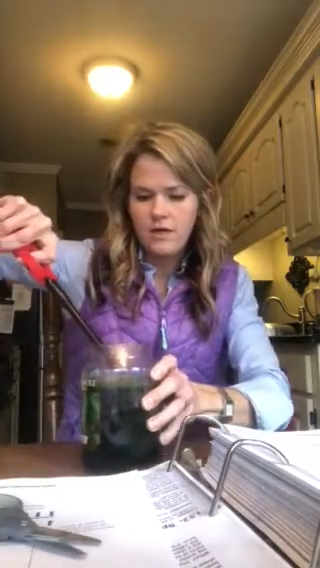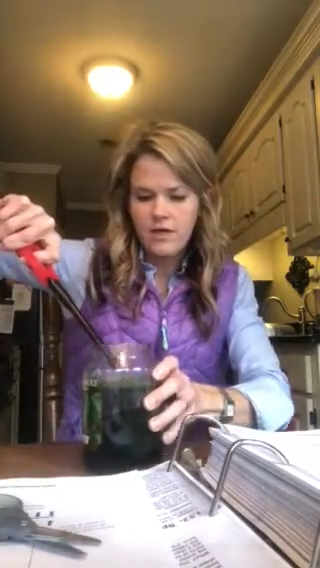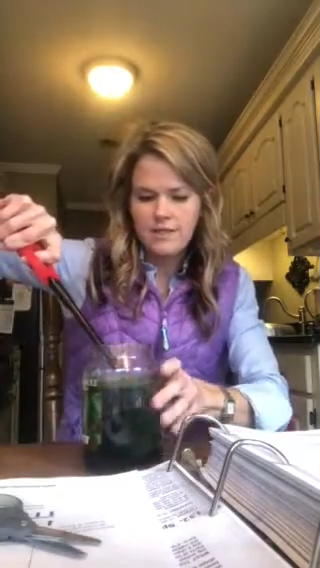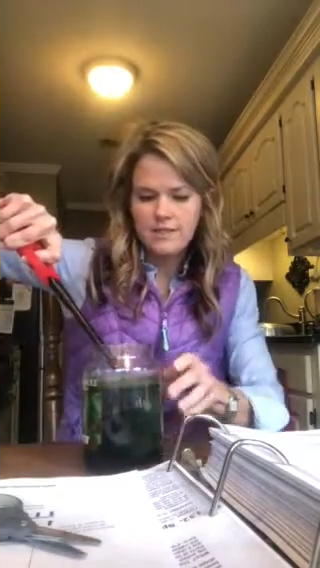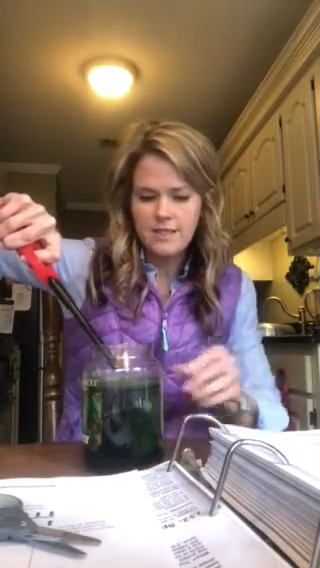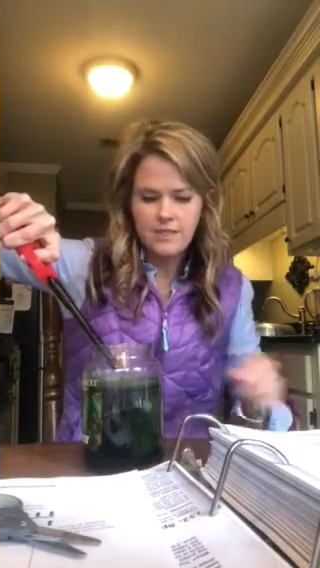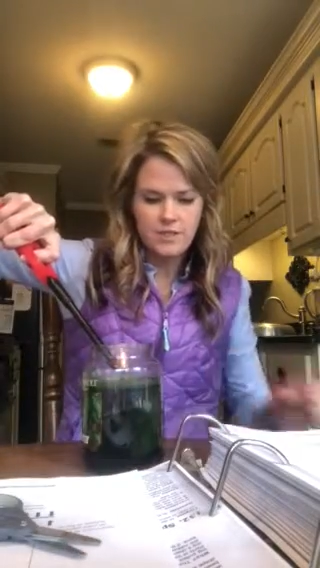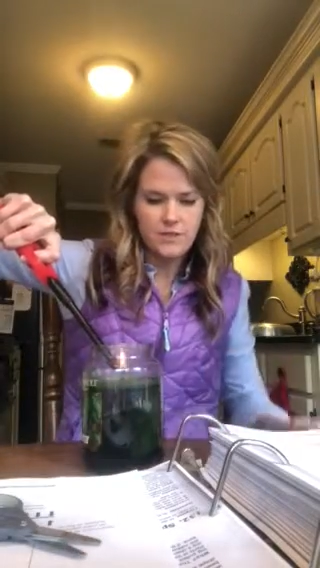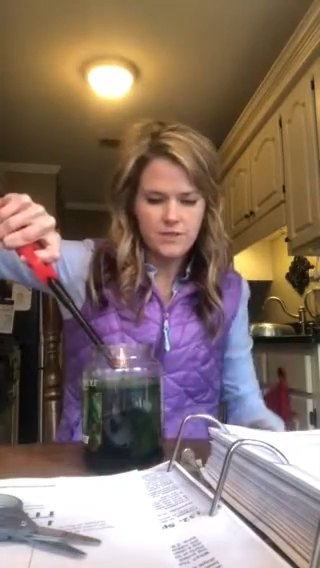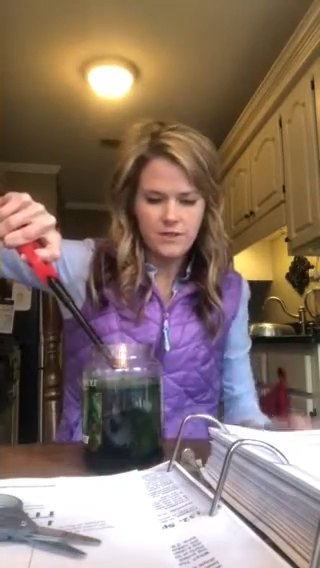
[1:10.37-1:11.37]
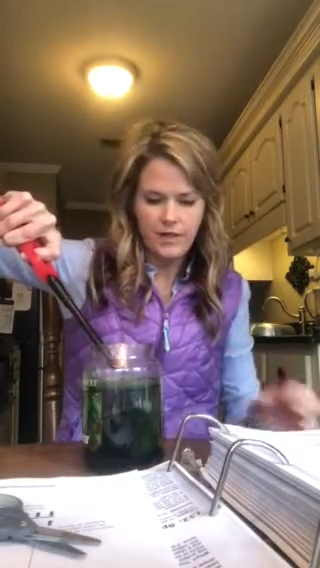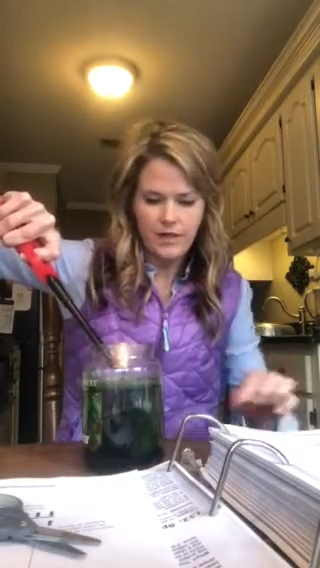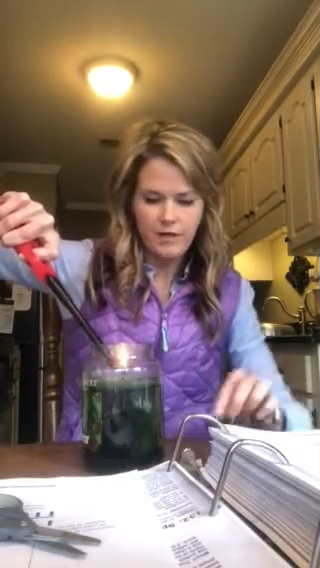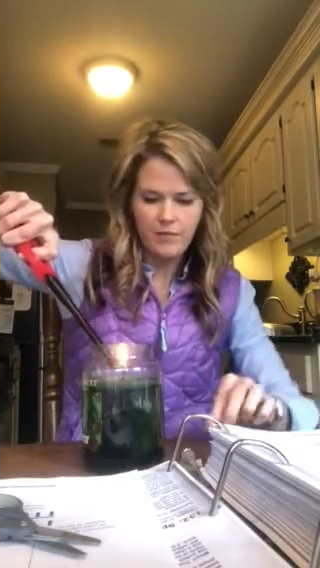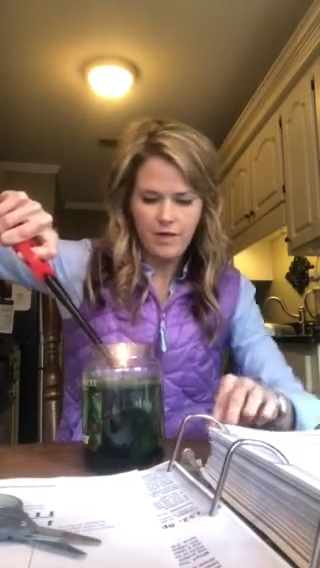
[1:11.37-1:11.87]
It says to use a
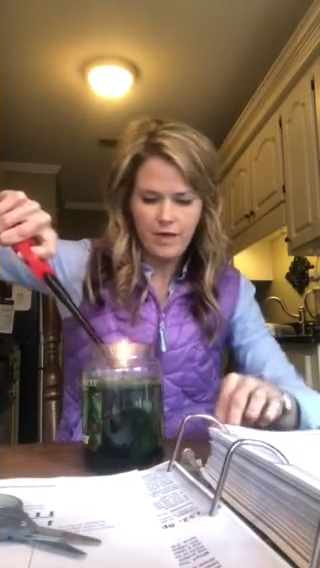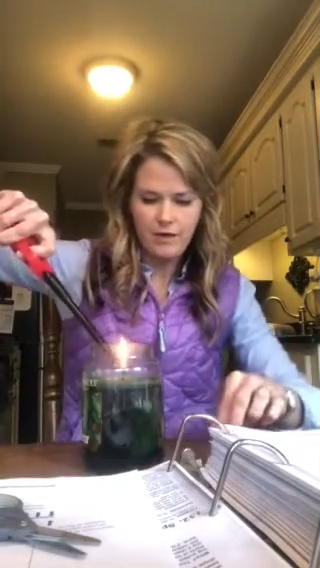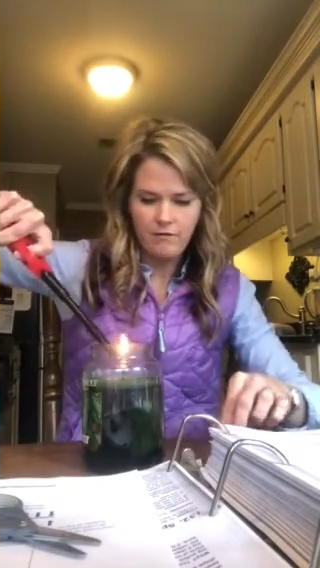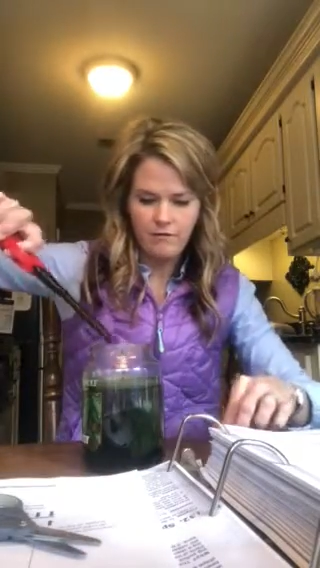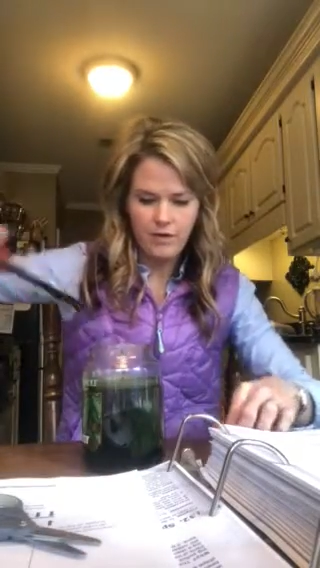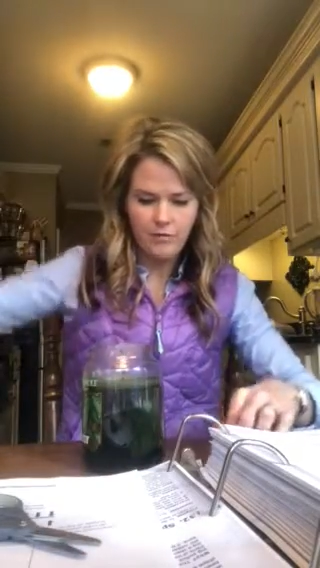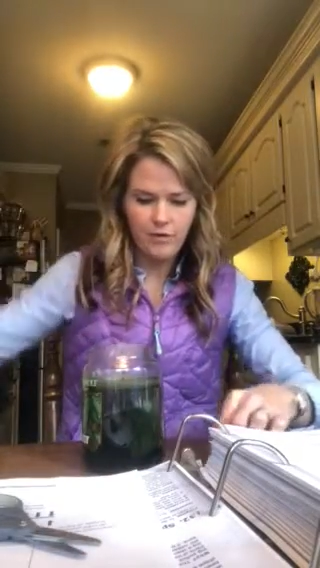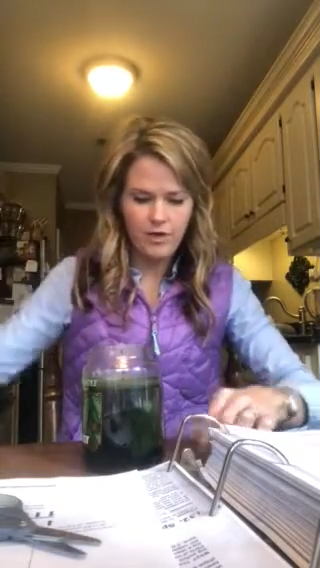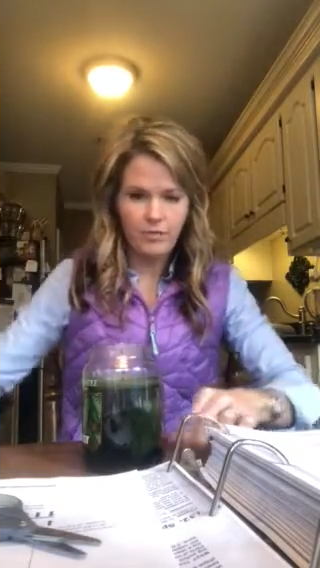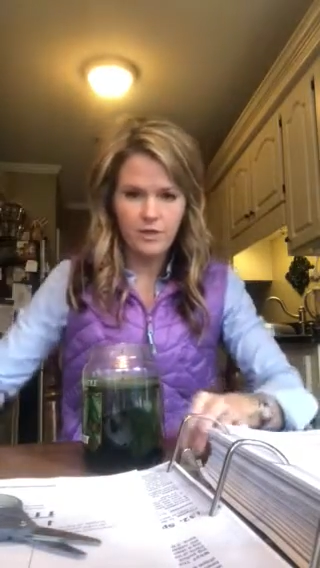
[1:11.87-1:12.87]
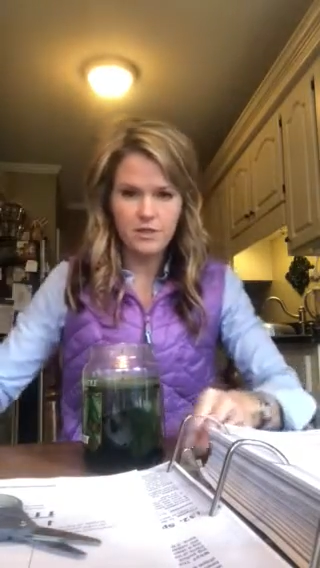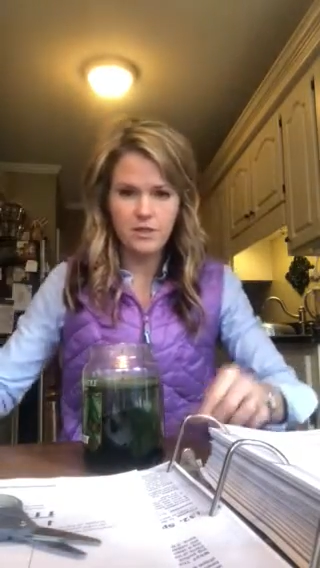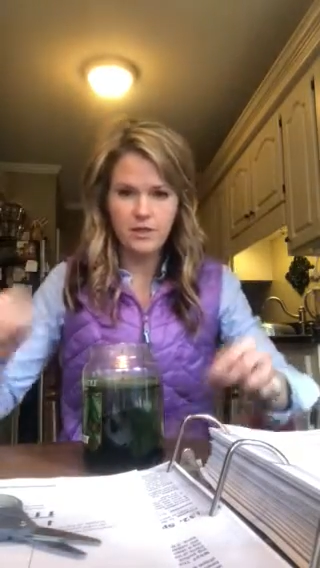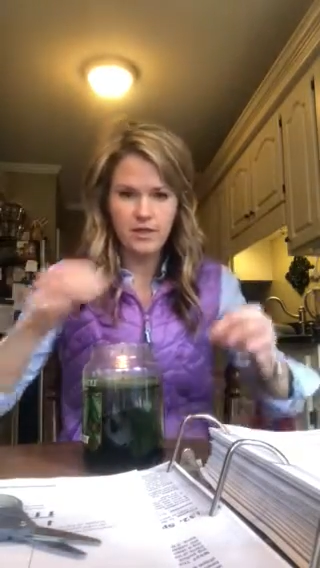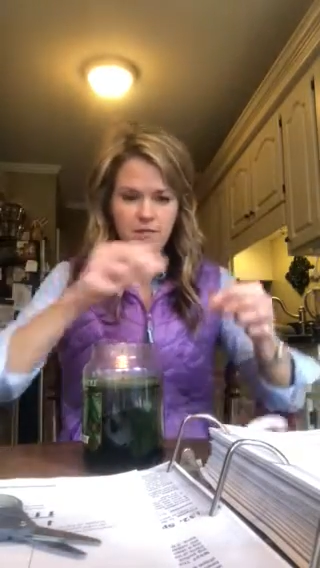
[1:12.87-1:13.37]
lamp, but I didn't feel like bringing a bunch
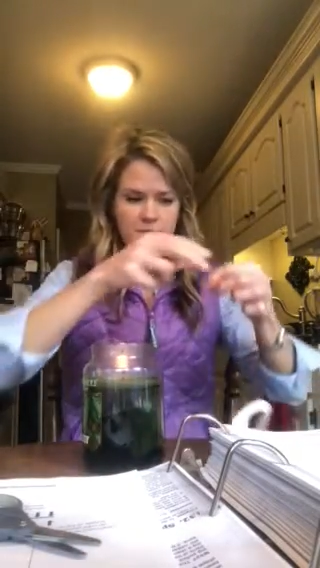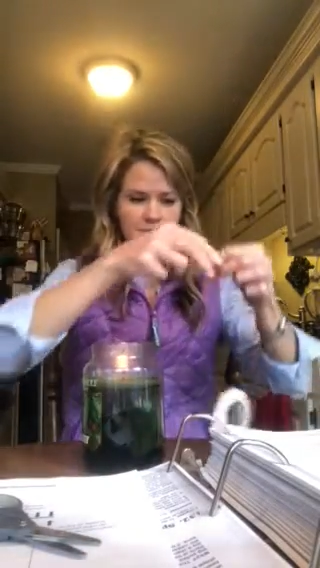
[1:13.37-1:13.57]
of lamps,